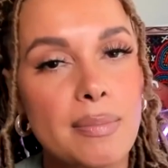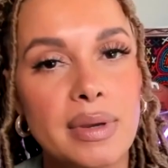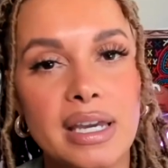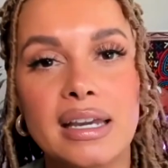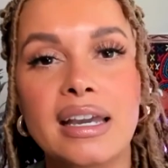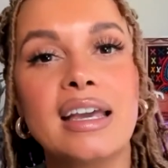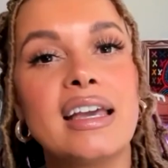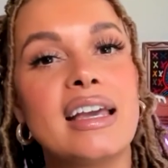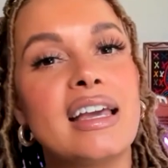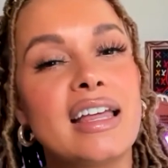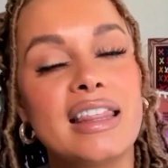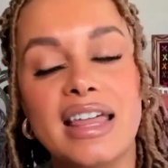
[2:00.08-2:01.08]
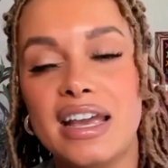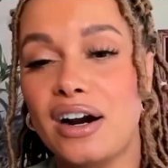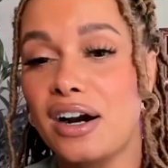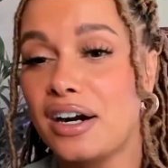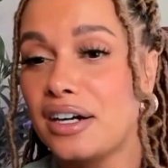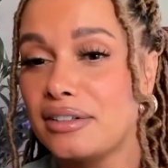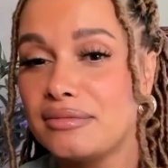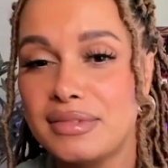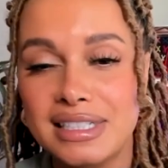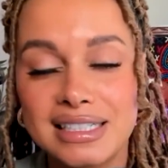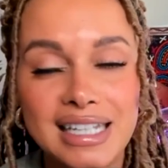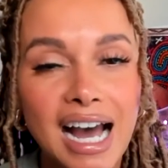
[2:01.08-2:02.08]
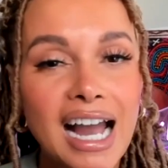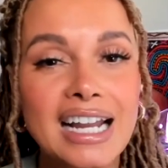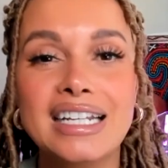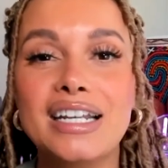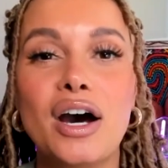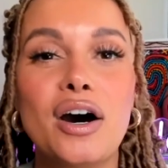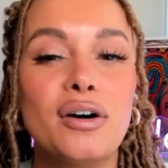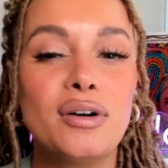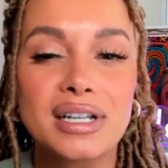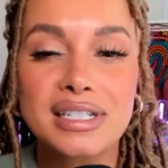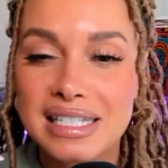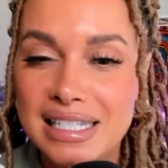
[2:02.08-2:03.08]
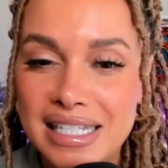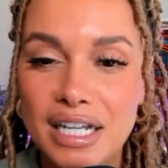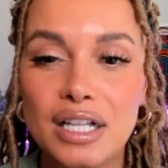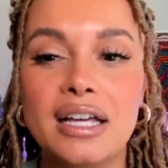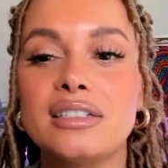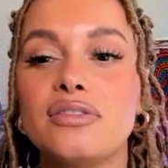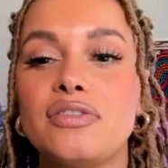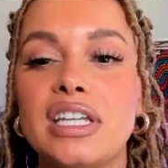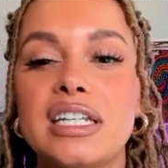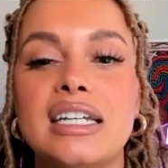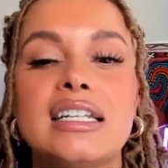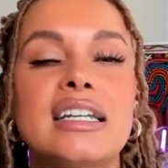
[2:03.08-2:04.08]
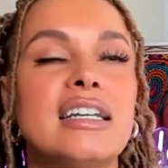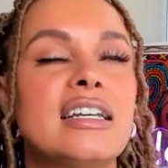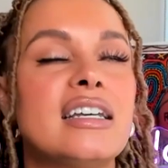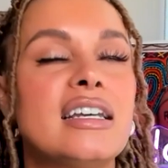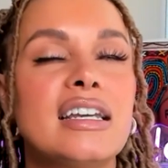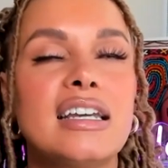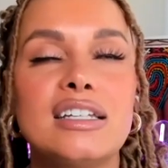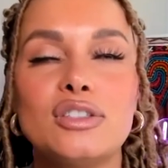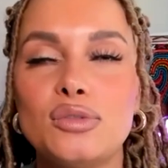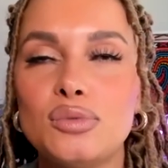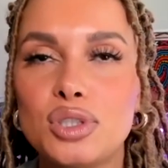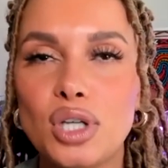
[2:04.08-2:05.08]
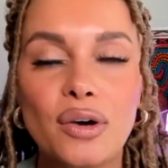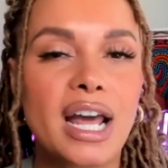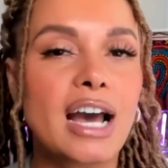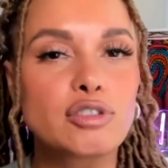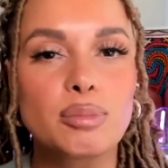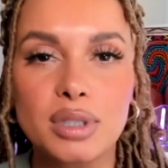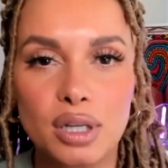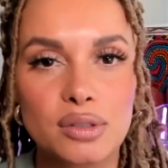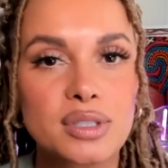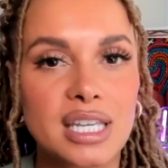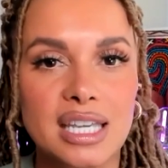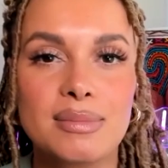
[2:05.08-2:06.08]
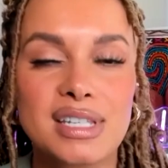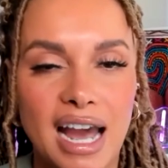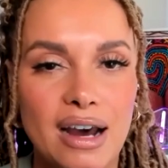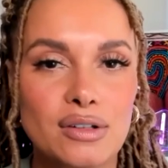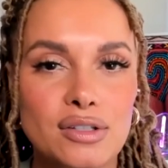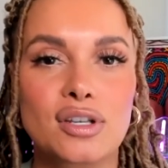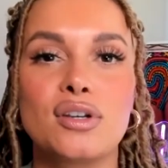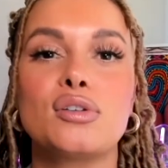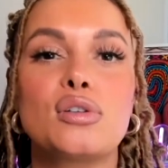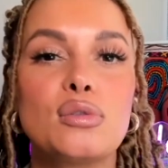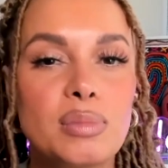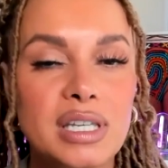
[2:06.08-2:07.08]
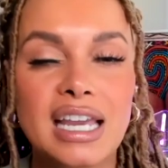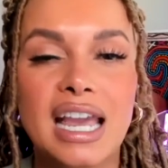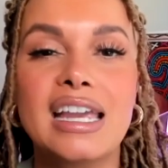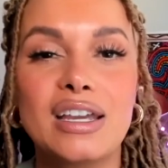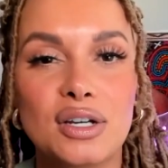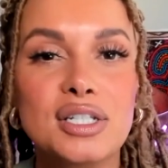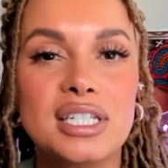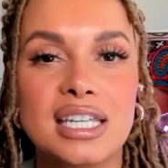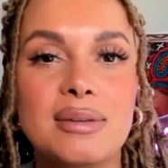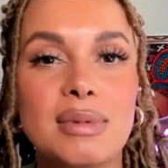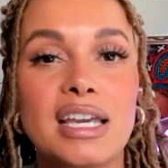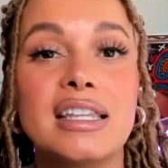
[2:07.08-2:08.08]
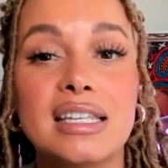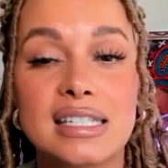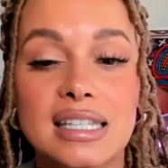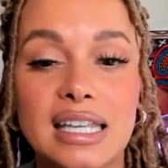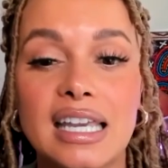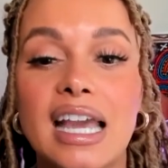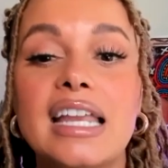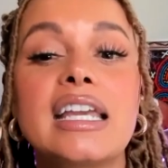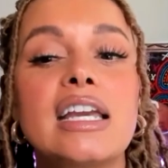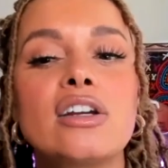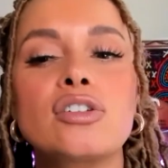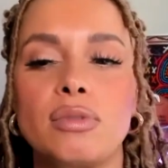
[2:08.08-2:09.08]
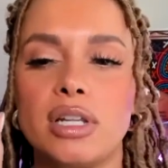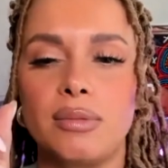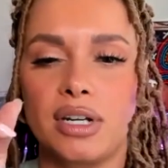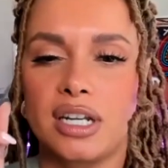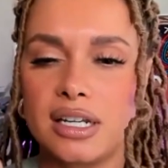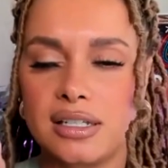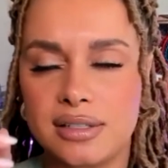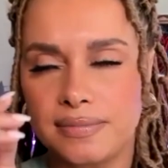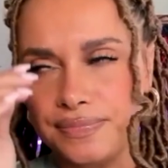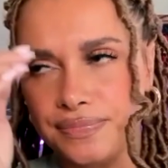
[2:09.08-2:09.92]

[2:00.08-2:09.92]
big. They are 9-0, still undefeated. You don't have to blow teams out to be a good team in this league. And here's really what it is.